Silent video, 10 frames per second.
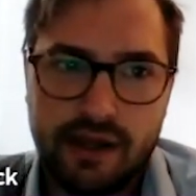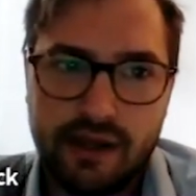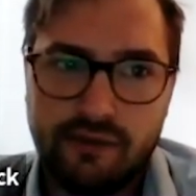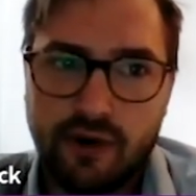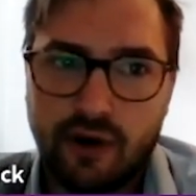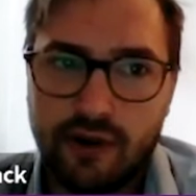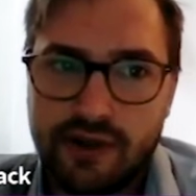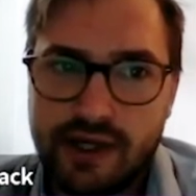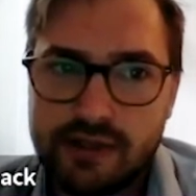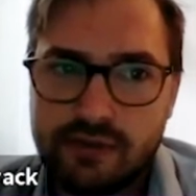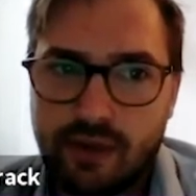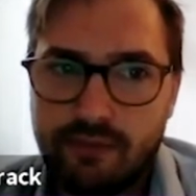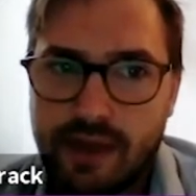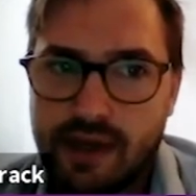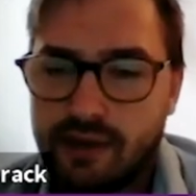You've got this
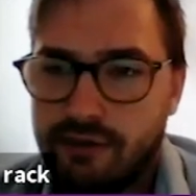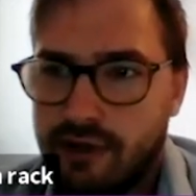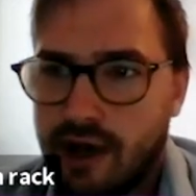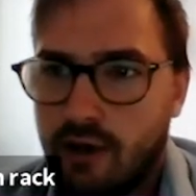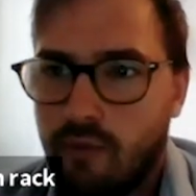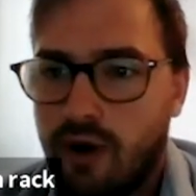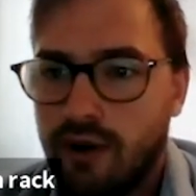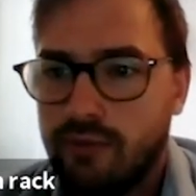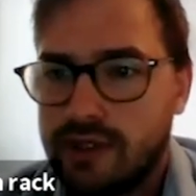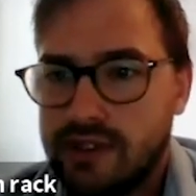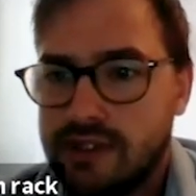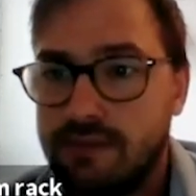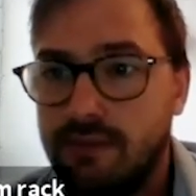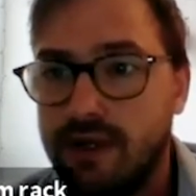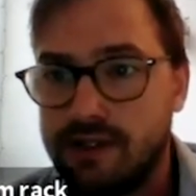one, PIK3R1, which is
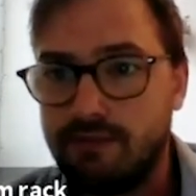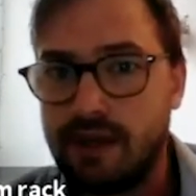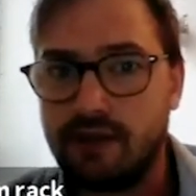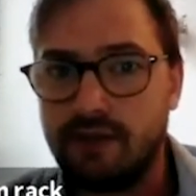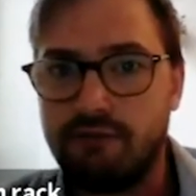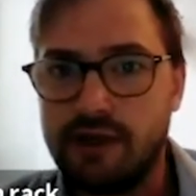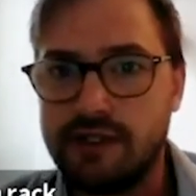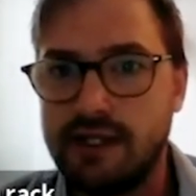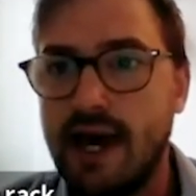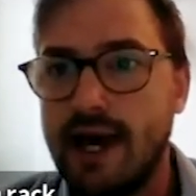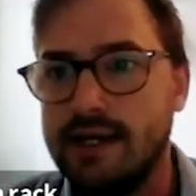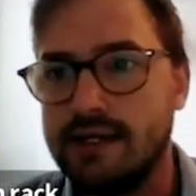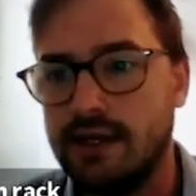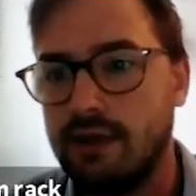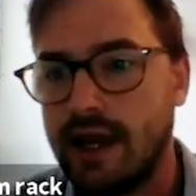similar to PIK3CA.
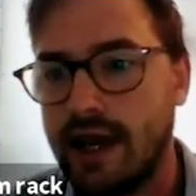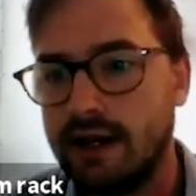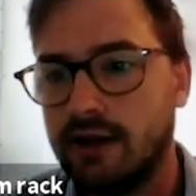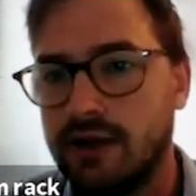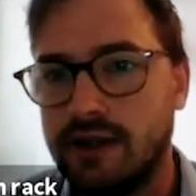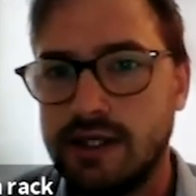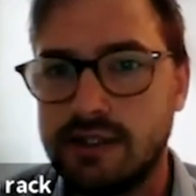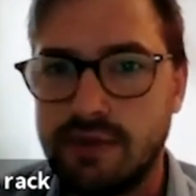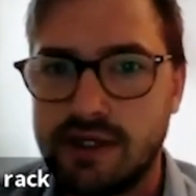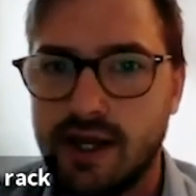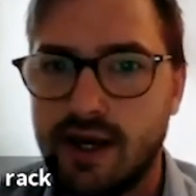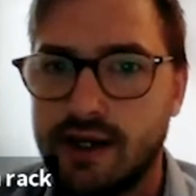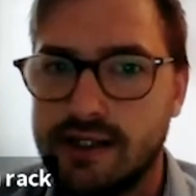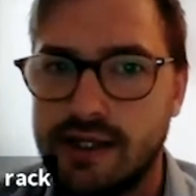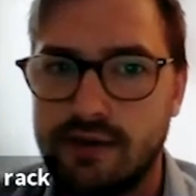So again, could this be
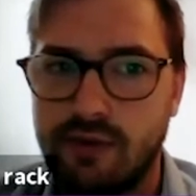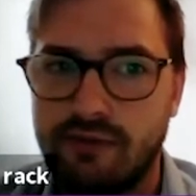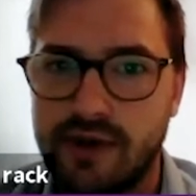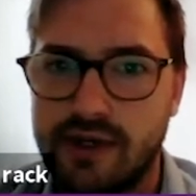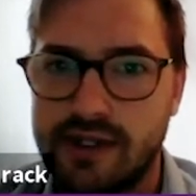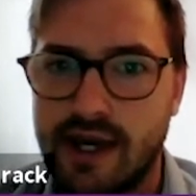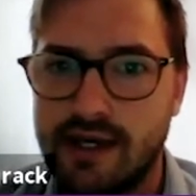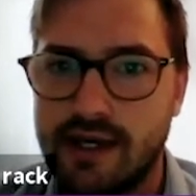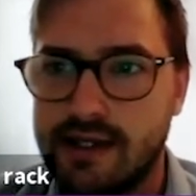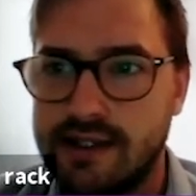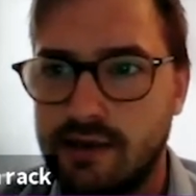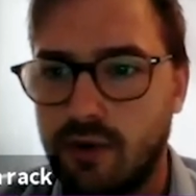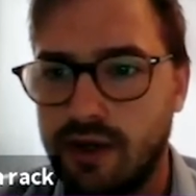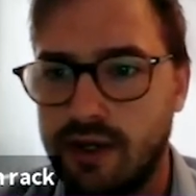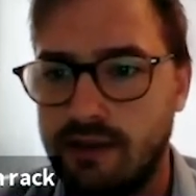targeted with these AKT1
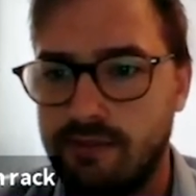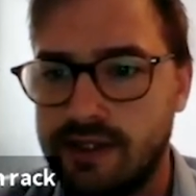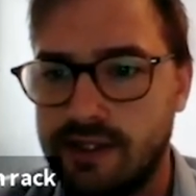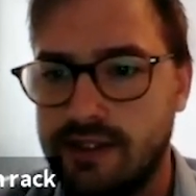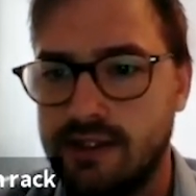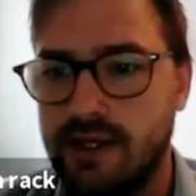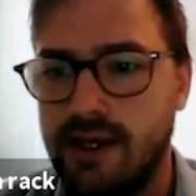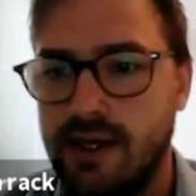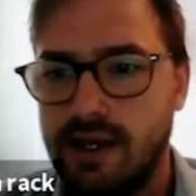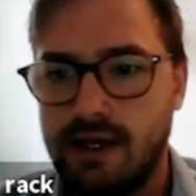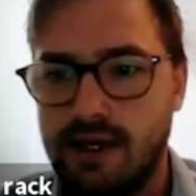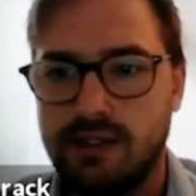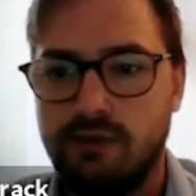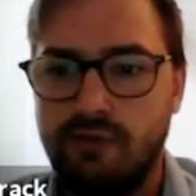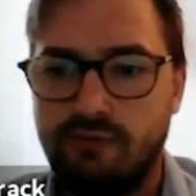inhibitors?
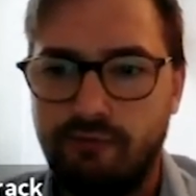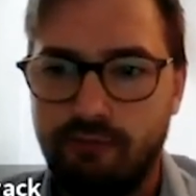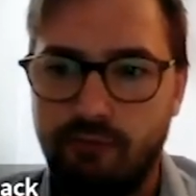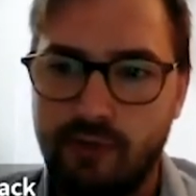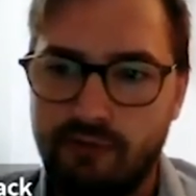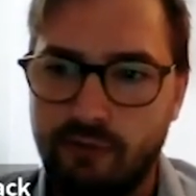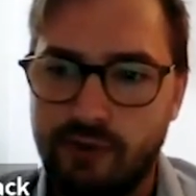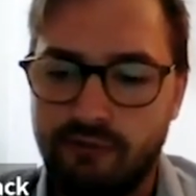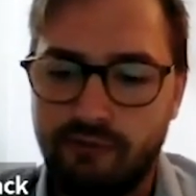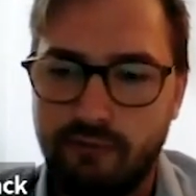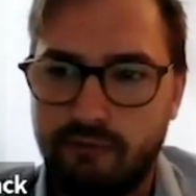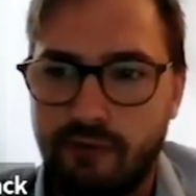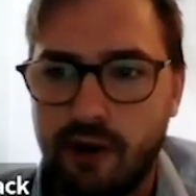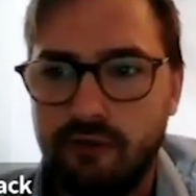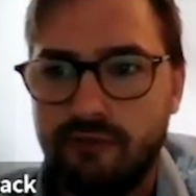So we've
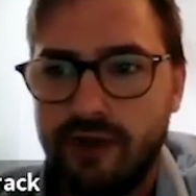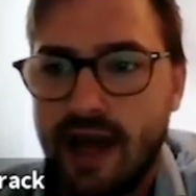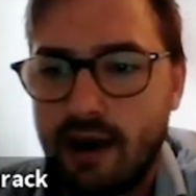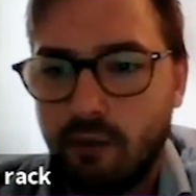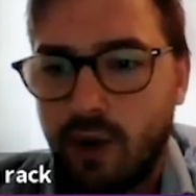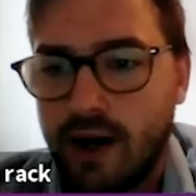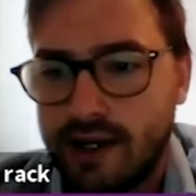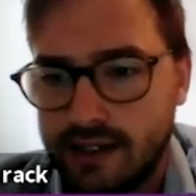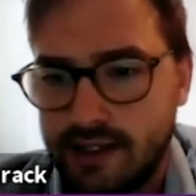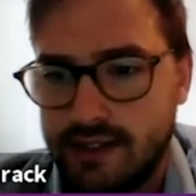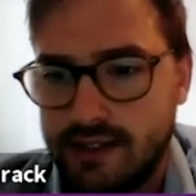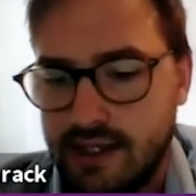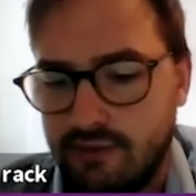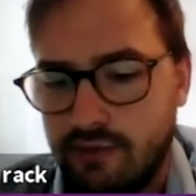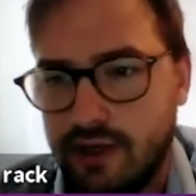thrown the net wider to
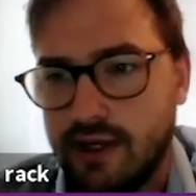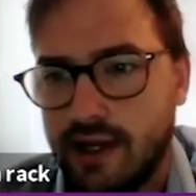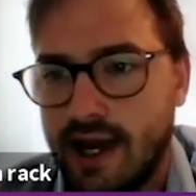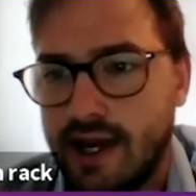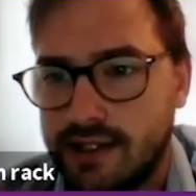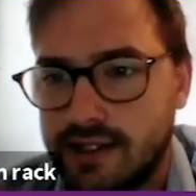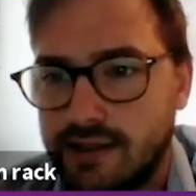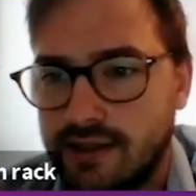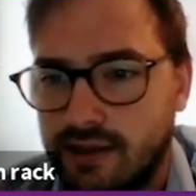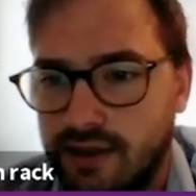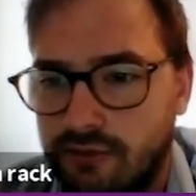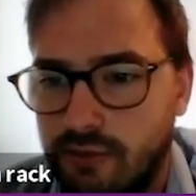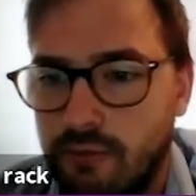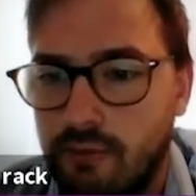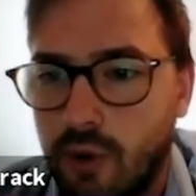see if we can catch kind of
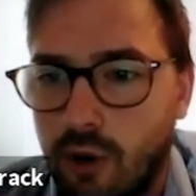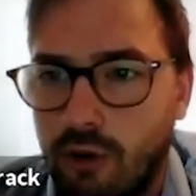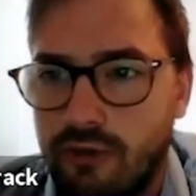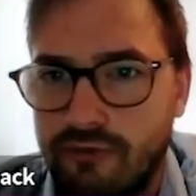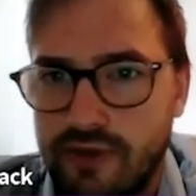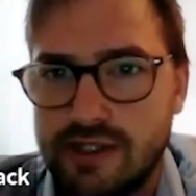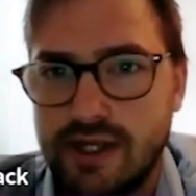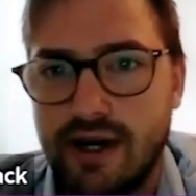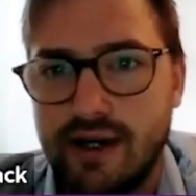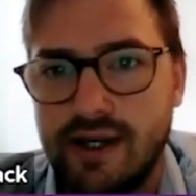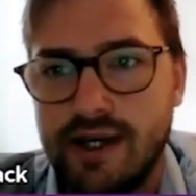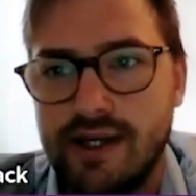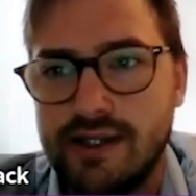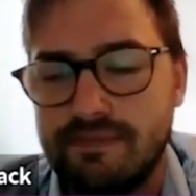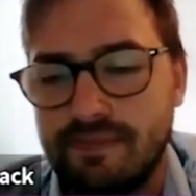more of these
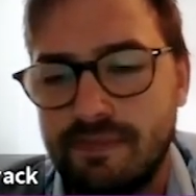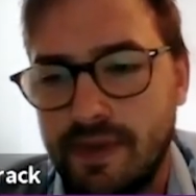targets.